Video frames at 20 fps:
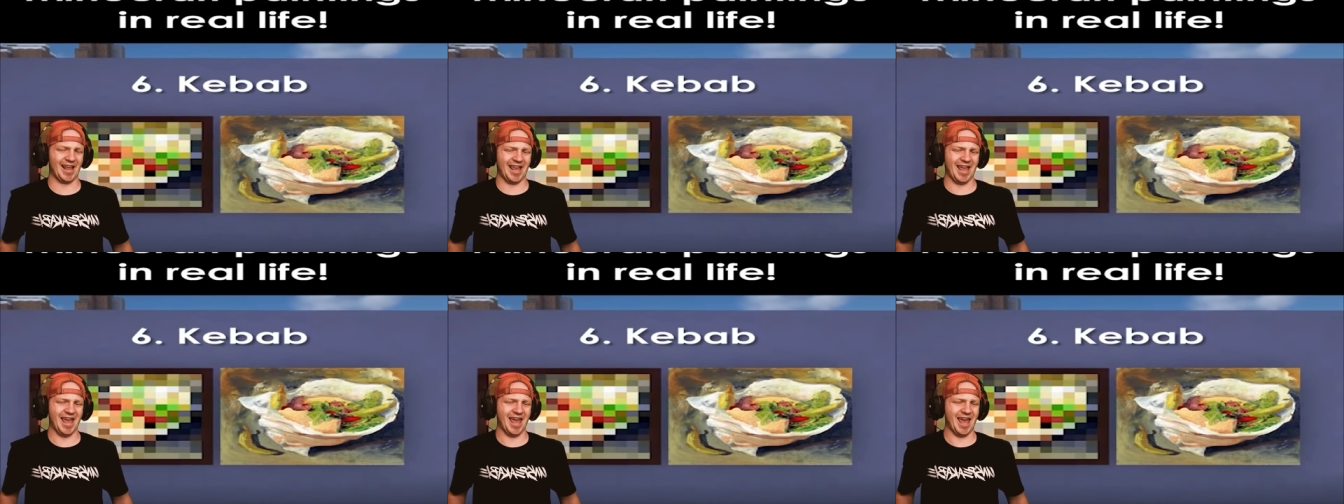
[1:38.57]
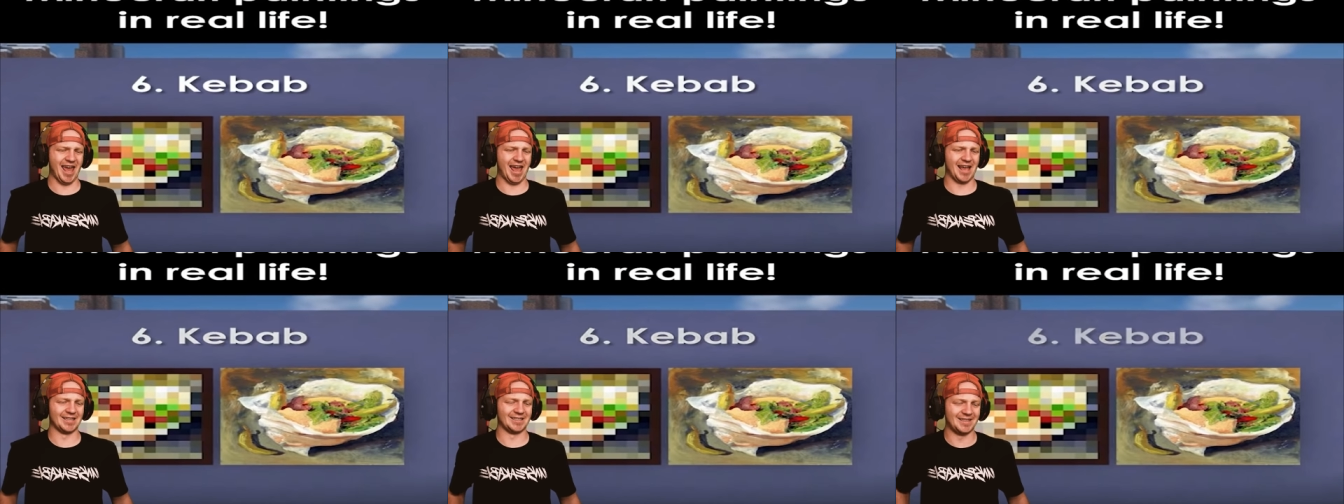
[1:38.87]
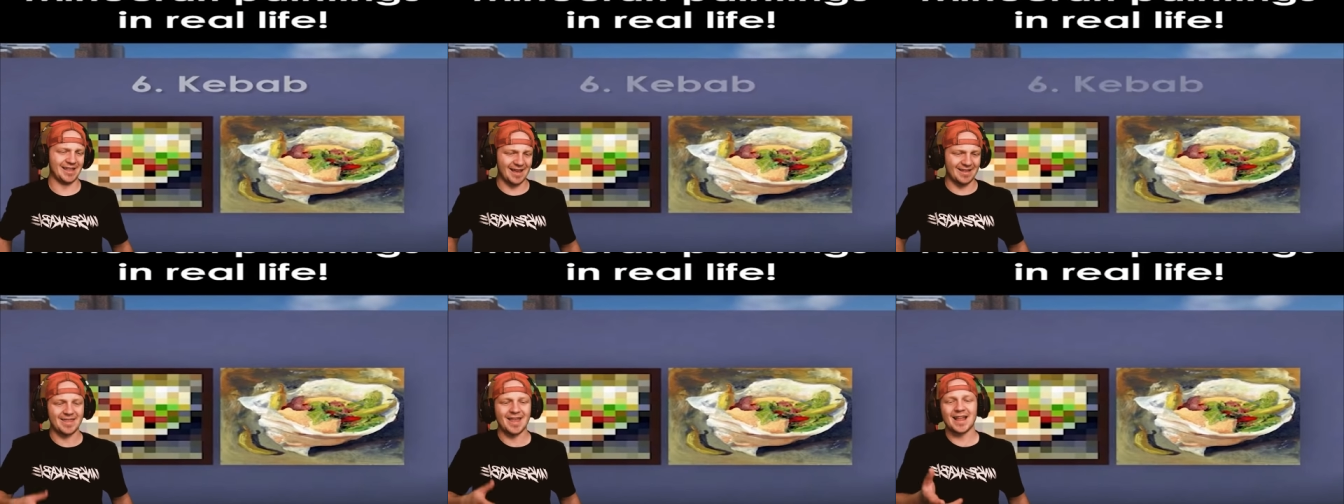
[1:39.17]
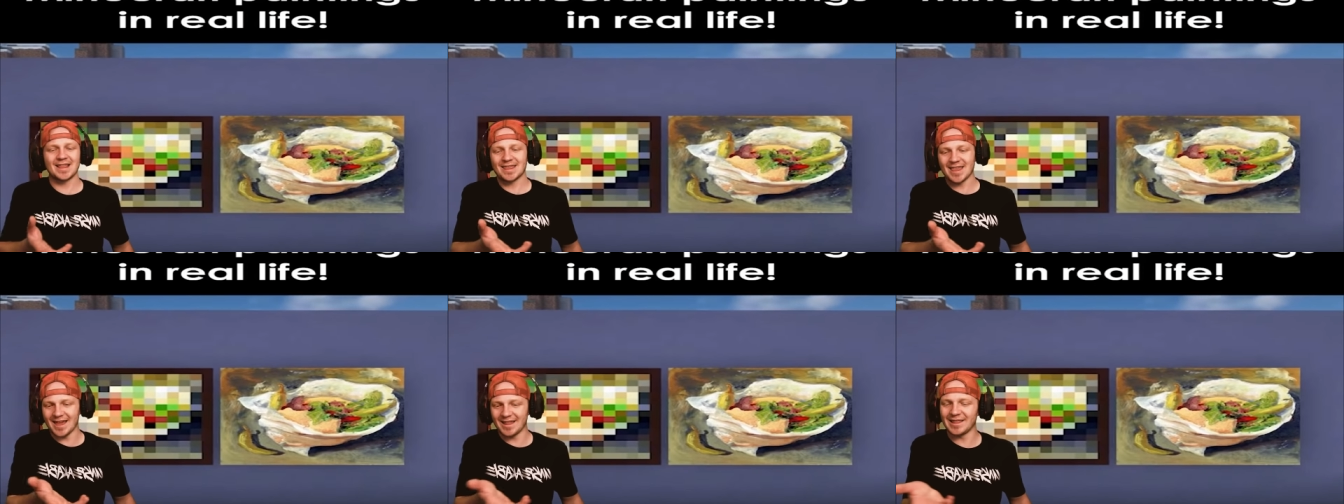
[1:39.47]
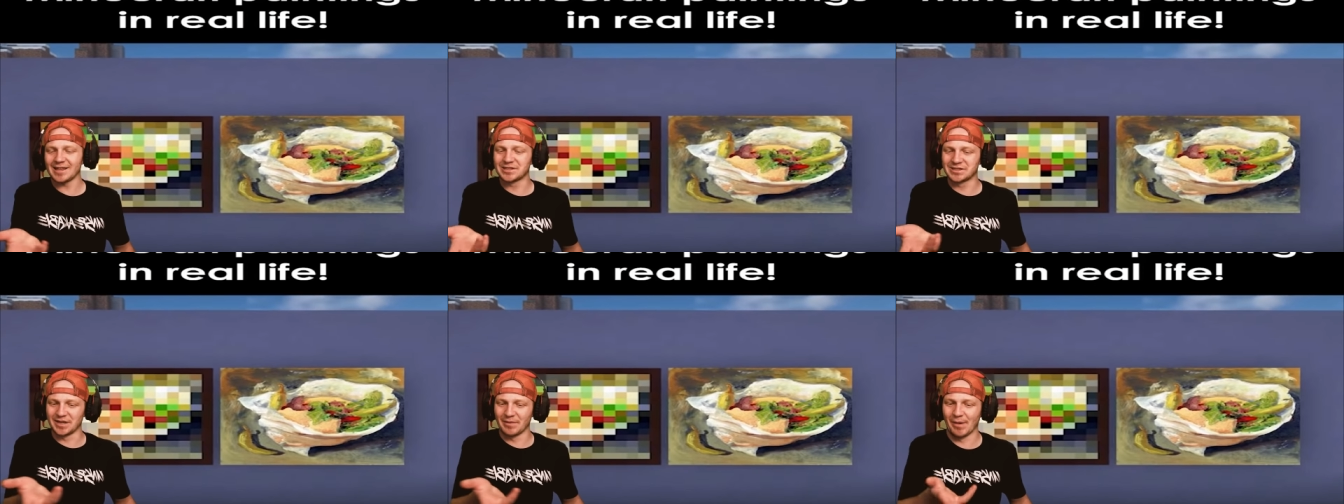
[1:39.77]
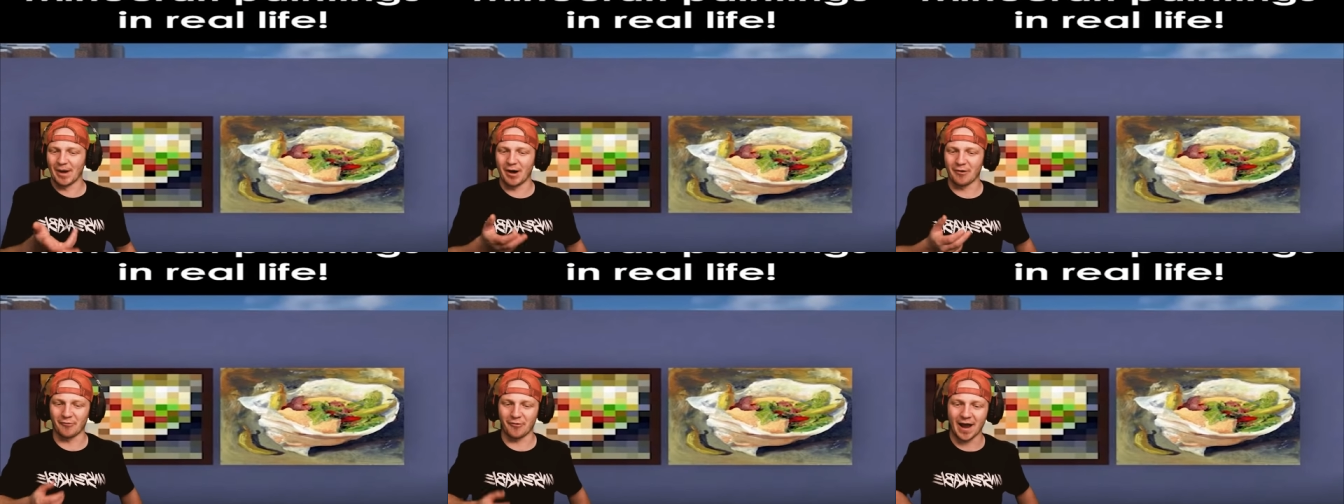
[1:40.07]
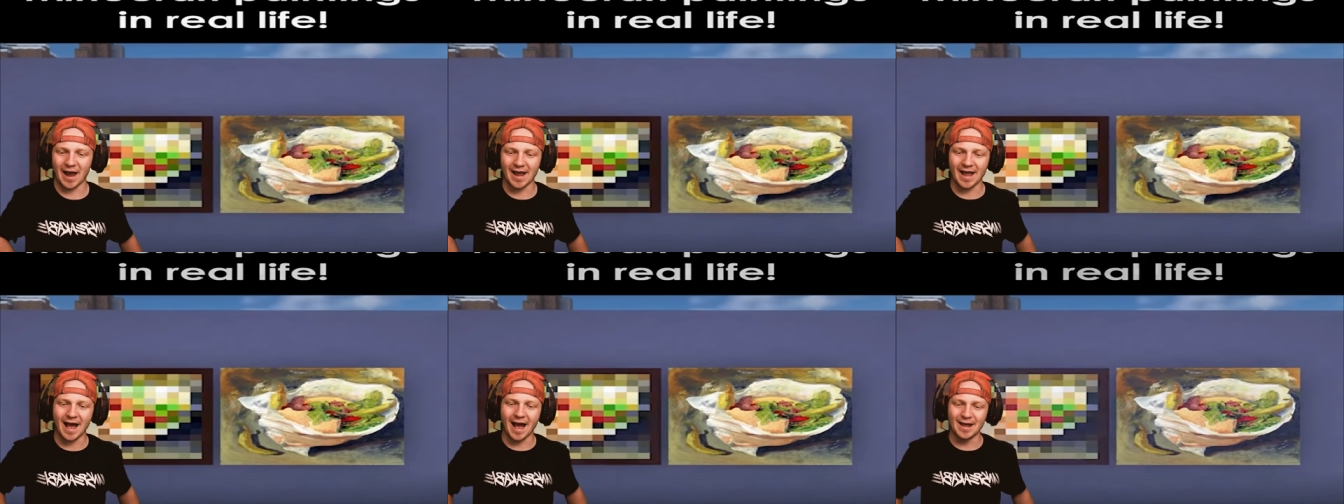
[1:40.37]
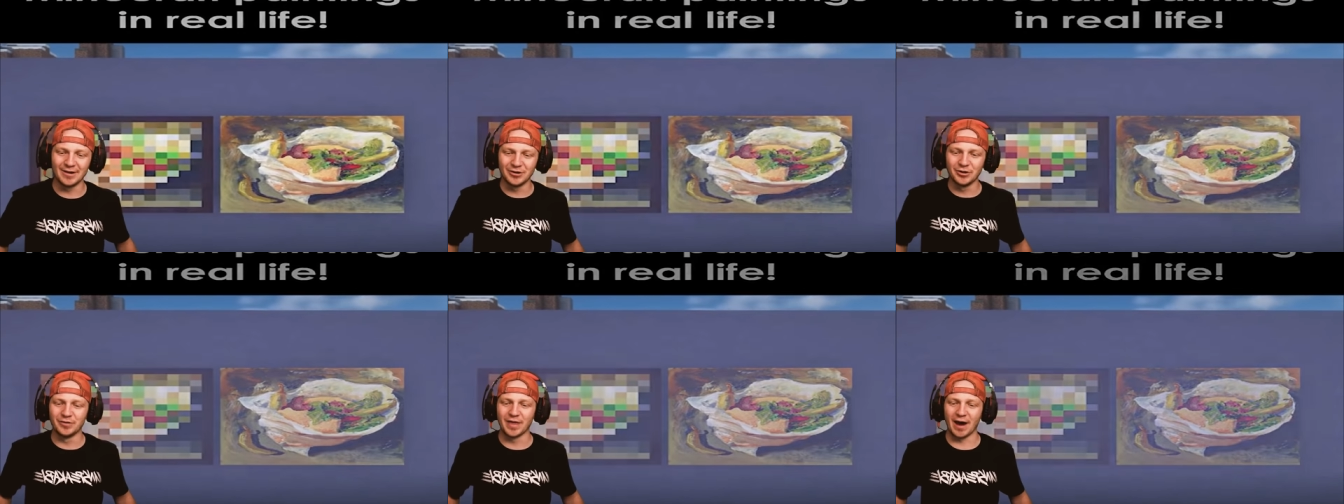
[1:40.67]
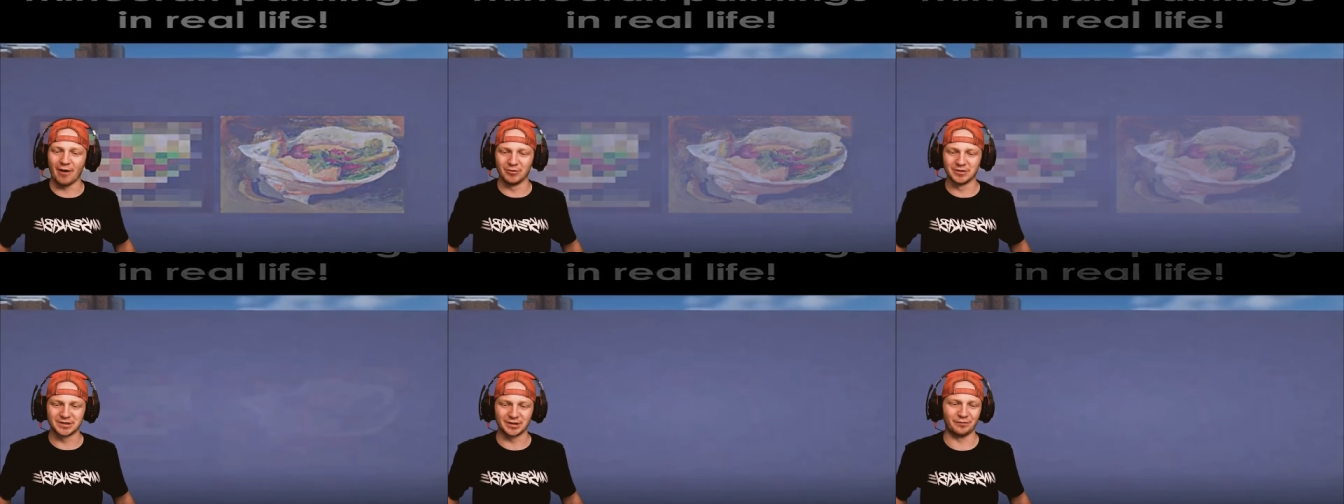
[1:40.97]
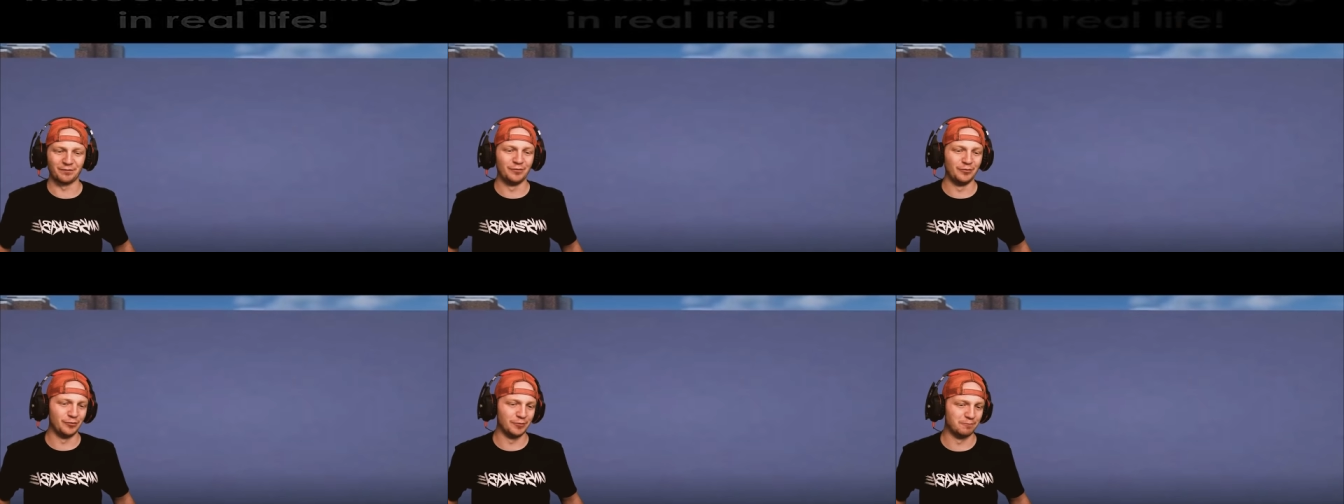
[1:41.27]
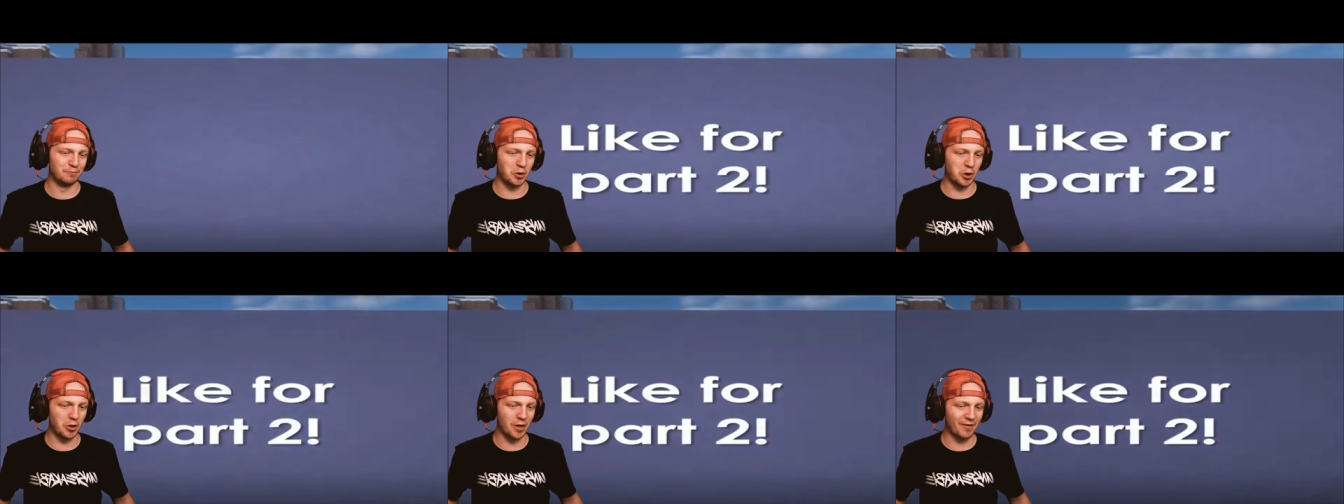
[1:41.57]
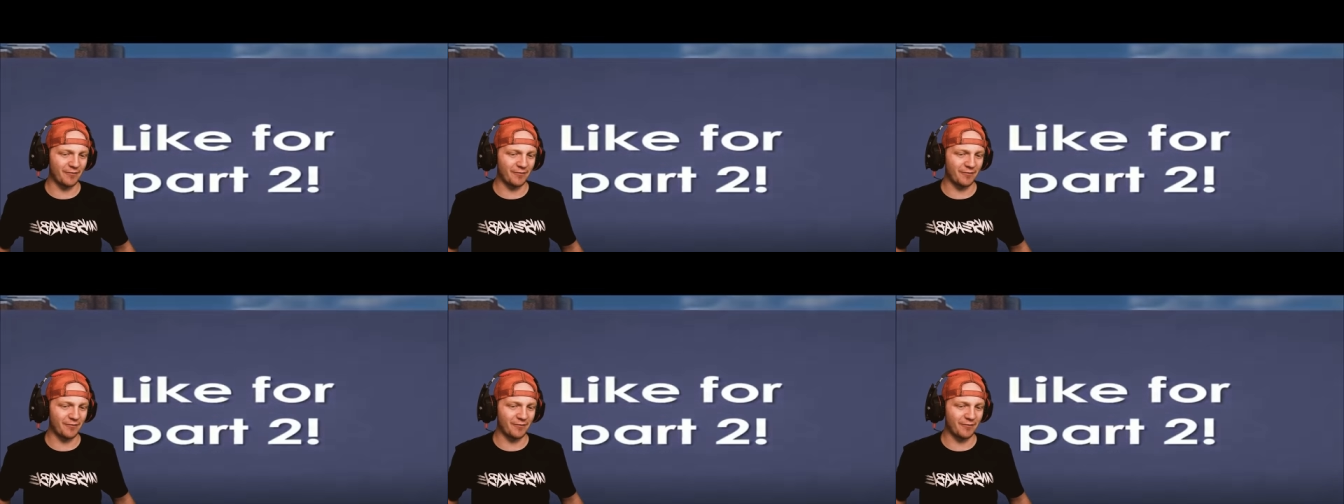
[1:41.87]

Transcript: yes, that, that, that looks about right. I knew that was a food bowl.